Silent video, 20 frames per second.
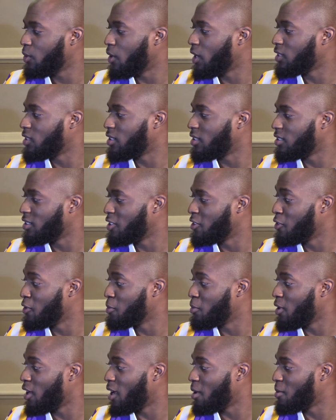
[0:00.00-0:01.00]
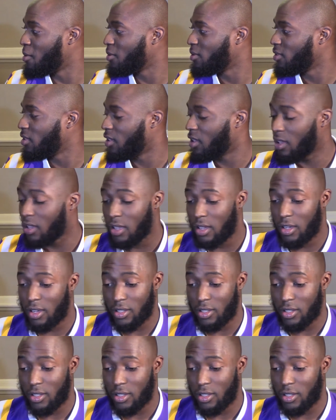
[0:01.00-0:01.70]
watch it on TV. Probably.